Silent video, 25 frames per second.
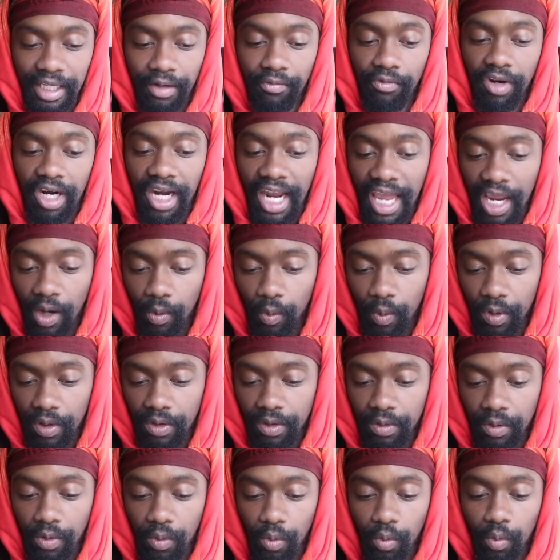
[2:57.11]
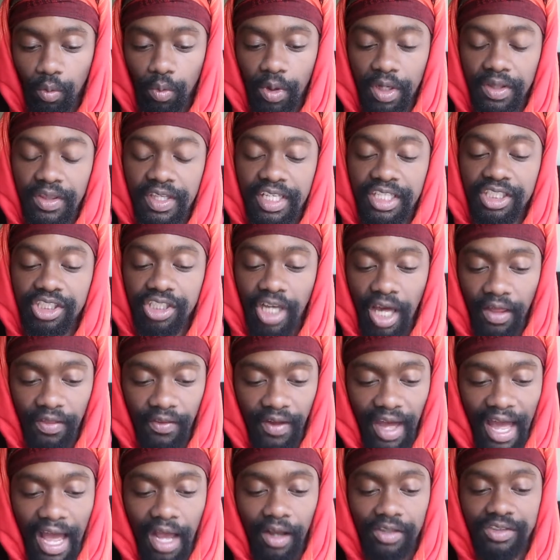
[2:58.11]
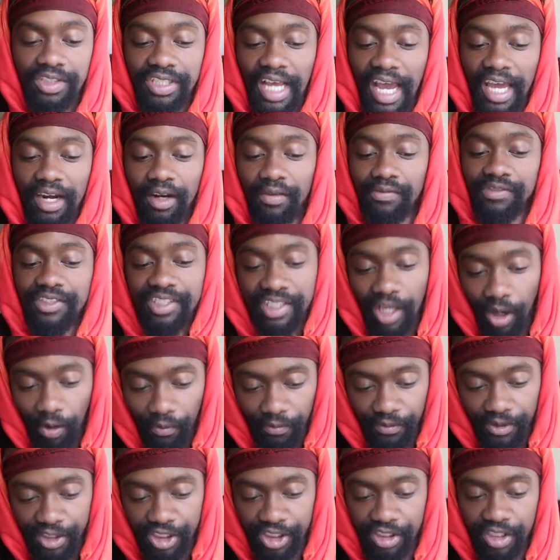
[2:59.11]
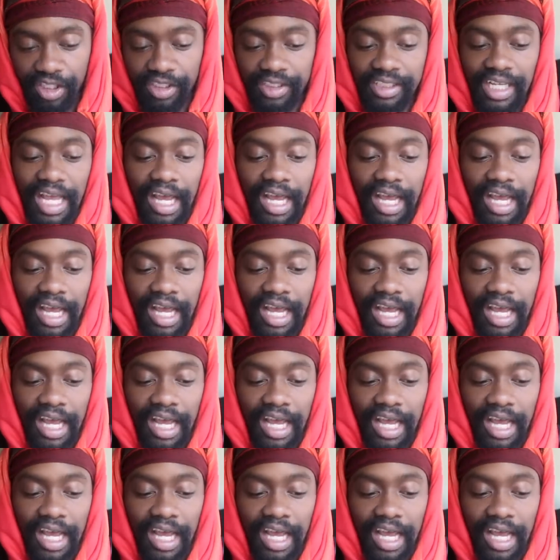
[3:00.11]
and relate with each other outside of selfishness,